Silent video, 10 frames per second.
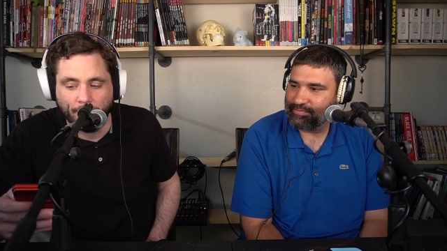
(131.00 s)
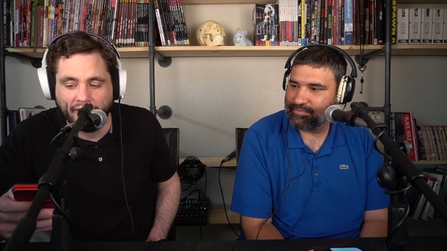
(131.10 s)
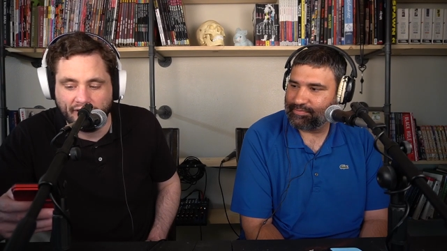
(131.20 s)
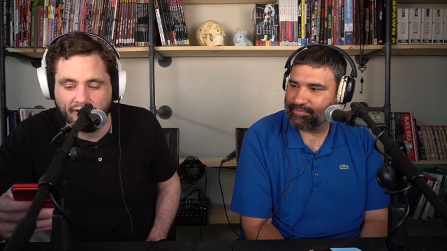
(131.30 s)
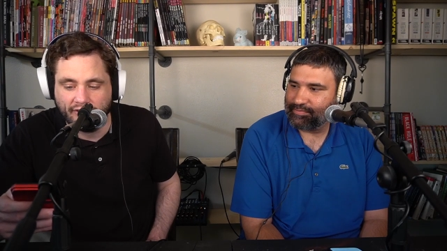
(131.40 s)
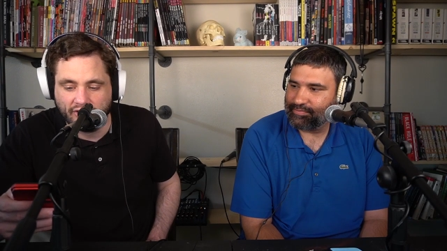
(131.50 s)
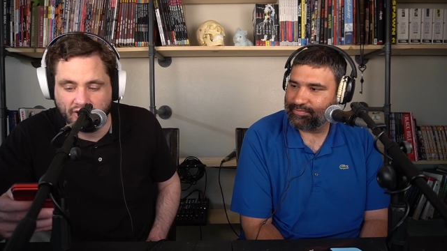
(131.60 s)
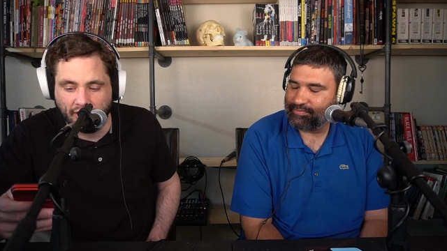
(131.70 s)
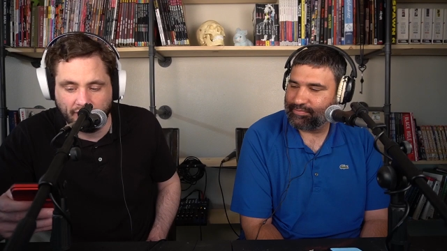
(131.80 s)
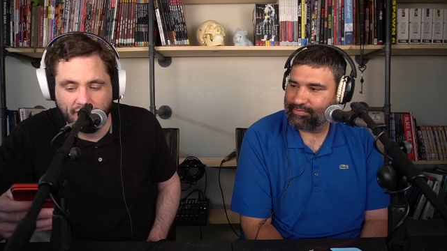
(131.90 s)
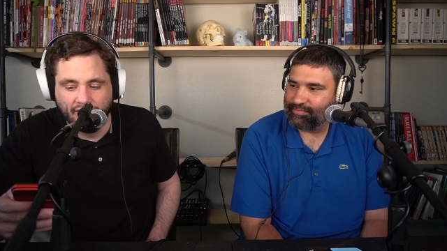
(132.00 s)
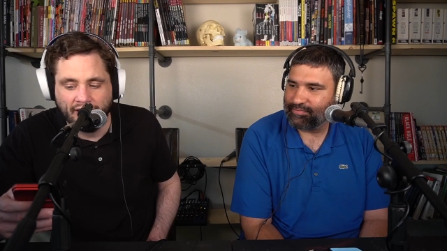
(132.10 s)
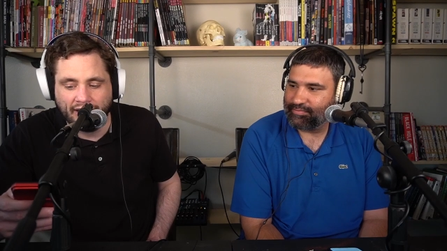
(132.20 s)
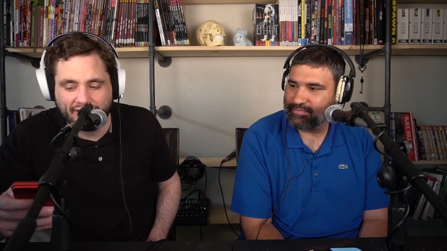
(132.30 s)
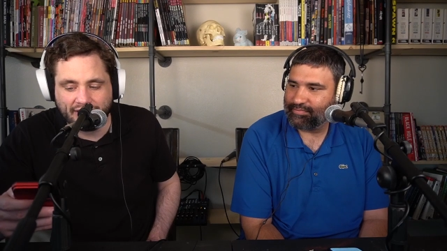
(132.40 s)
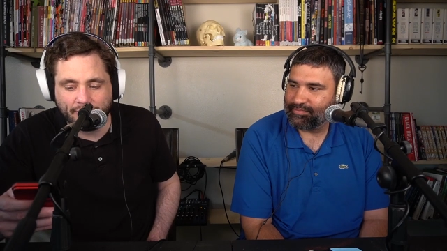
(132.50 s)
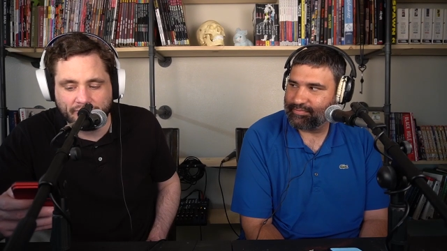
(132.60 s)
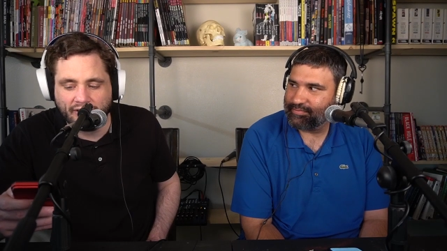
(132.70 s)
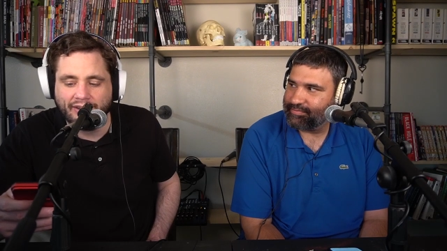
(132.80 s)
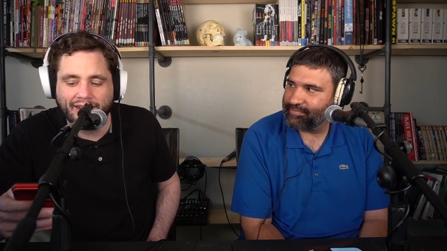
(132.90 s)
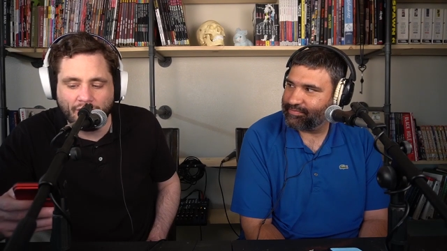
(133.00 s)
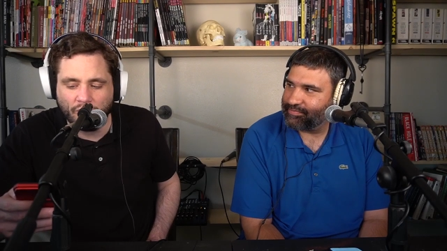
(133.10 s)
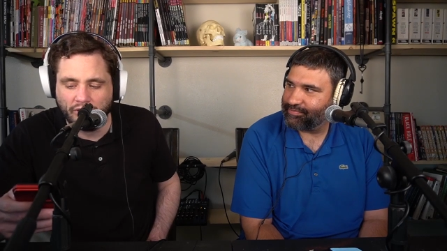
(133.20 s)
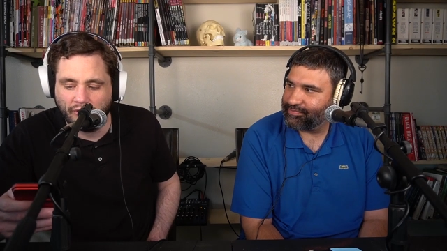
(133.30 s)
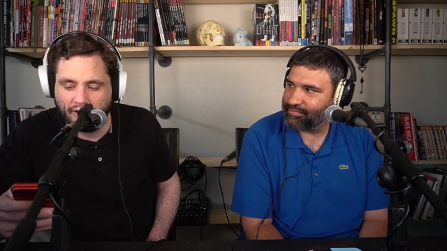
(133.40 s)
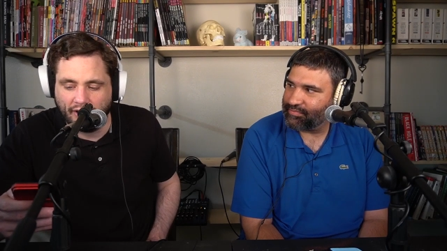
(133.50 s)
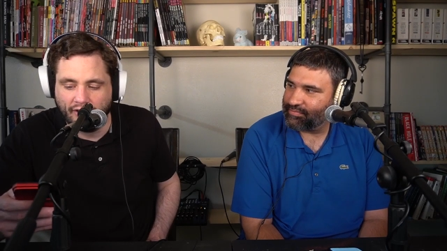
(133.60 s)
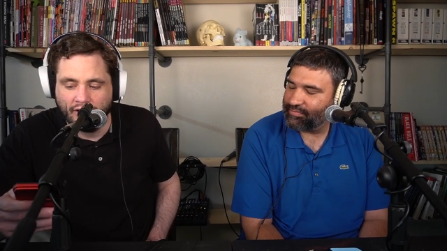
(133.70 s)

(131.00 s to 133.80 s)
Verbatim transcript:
Speaker 1: abandon the chick. Except they don't do that.